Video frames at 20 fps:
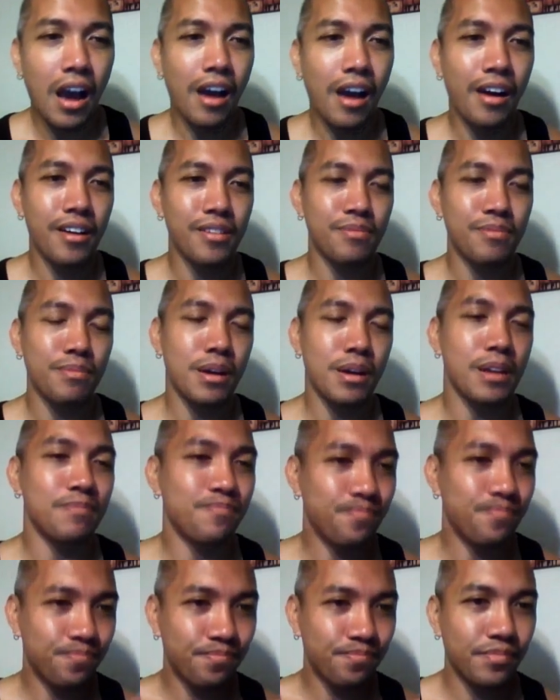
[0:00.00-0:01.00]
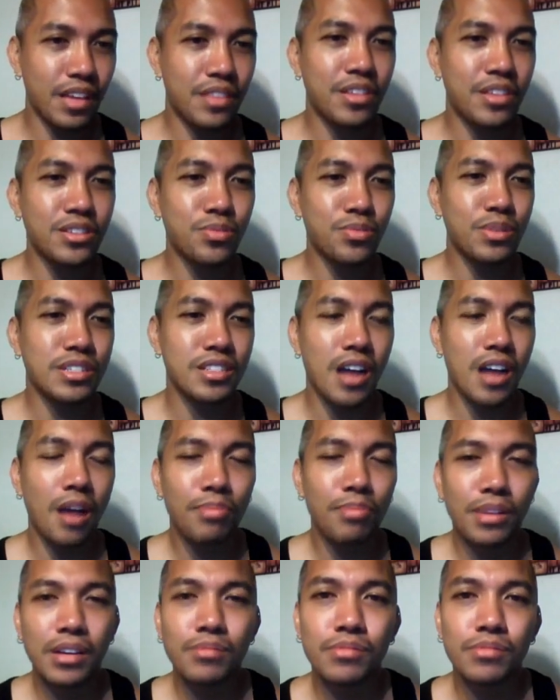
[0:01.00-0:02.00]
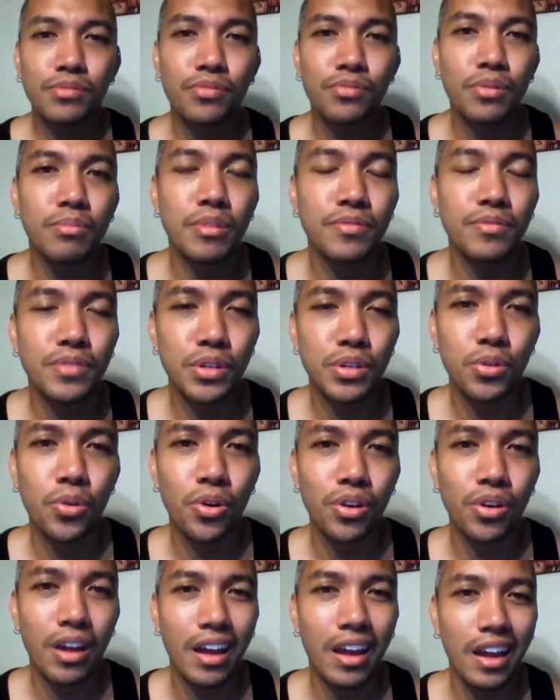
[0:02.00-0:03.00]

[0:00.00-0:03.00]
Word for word: But this week's topic comes from a viewer,